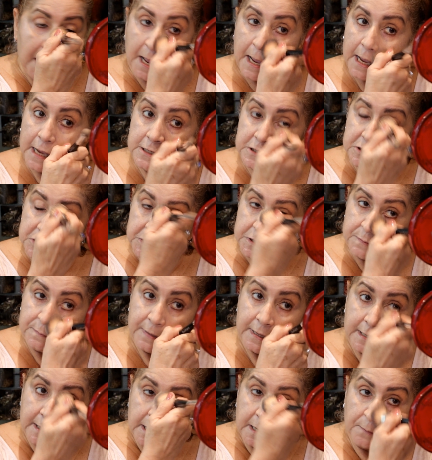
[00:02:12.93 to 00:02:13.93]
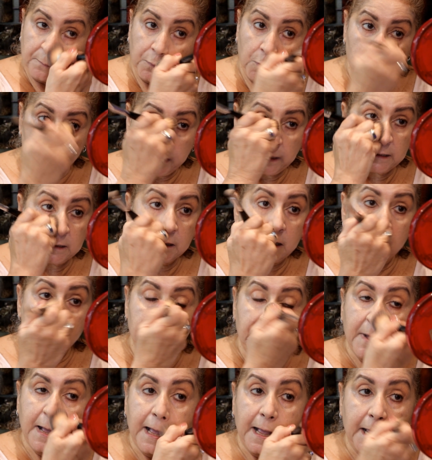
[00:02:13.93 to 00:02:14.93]
and she made it a point to come
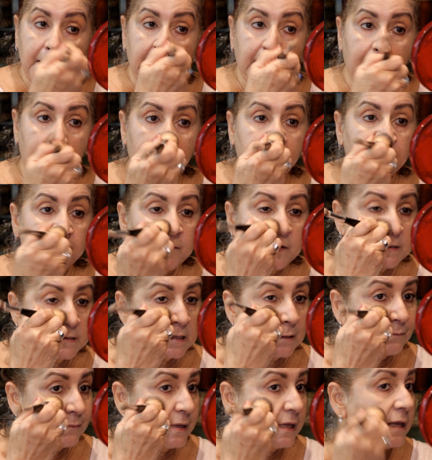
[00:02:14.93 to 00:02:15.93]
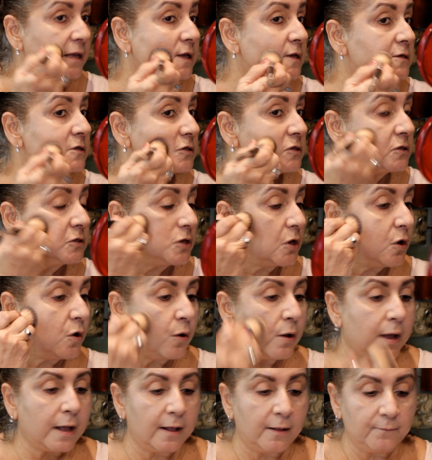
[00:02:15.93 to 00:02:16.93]
by and visit me.
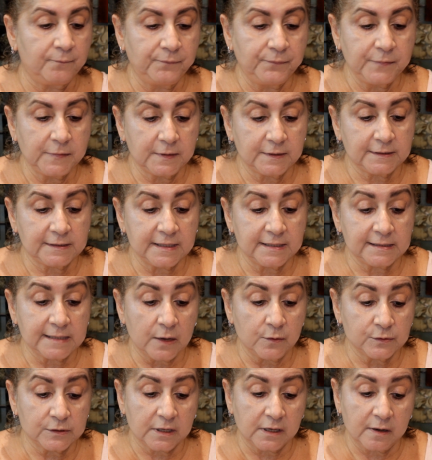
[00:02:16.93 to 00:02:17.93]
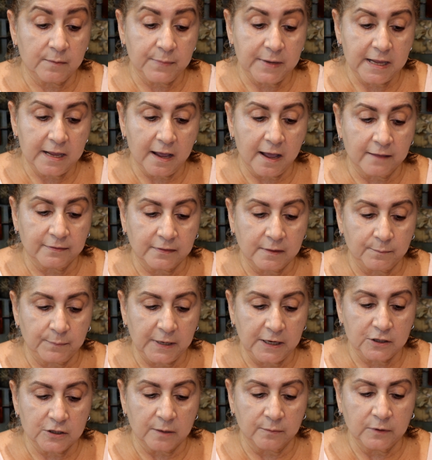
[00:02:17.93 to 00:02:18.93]
So since I was going to be at the
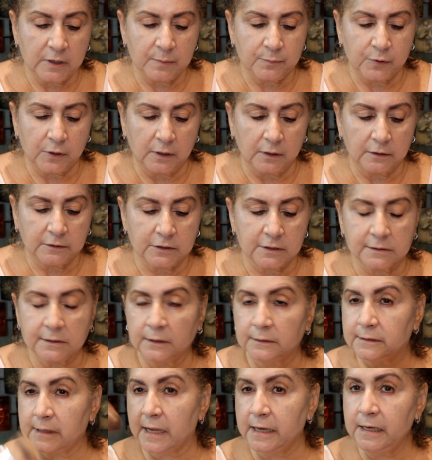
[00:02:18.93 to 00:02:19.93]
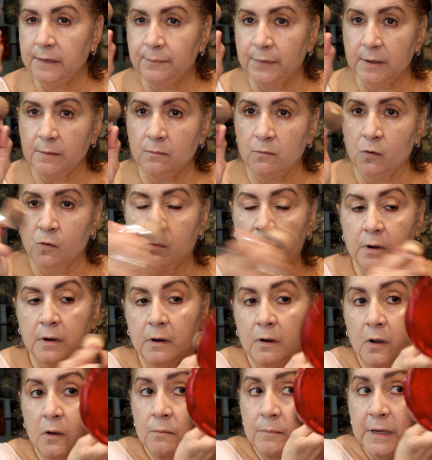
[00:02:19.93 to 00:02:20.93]
beach, I'm going to put just a tiny bit more
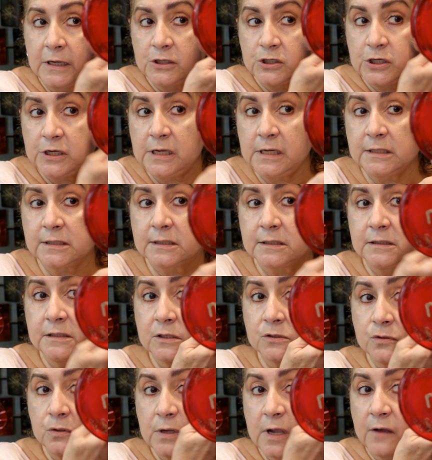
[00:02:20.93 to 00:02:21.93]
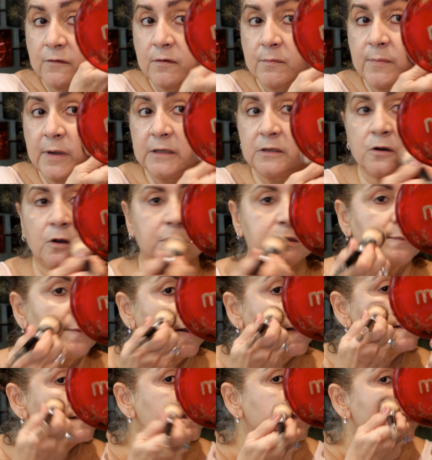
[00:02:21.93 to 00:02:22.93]
on my cheeks just to cover my dark
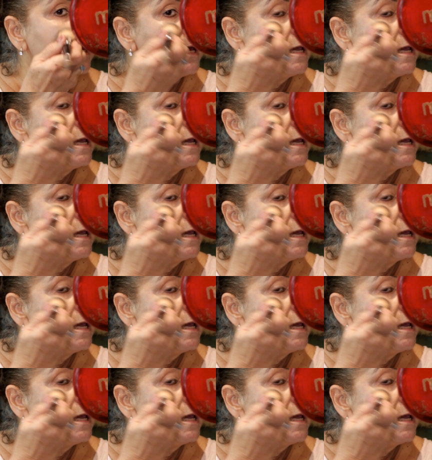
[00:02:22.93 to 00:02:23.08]
spots.